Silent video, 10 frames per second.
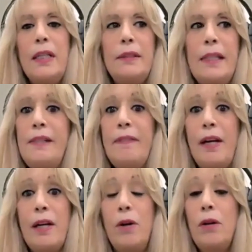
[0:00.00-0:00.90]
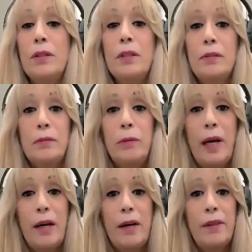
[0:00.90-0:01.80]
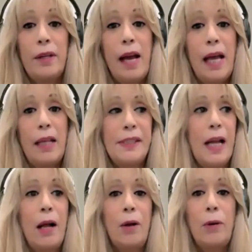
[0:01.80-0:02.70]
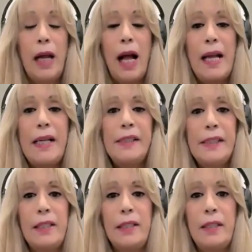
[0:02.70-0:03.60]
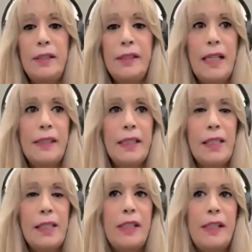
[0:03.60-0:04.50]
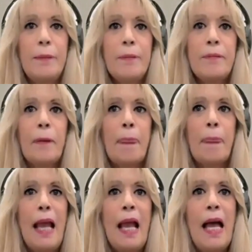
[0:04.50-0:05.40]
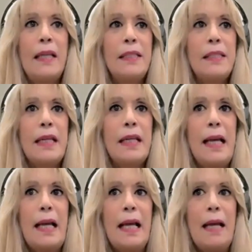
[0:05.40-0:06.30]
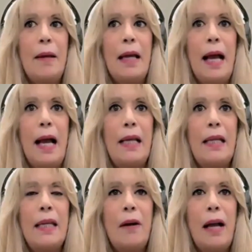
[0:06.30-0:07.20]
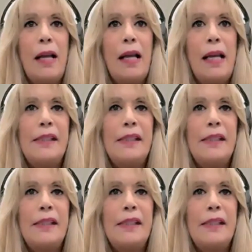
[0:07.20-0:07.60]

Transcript: it's very cold where they're at, snow and ice and those kinds of conditions. And, it's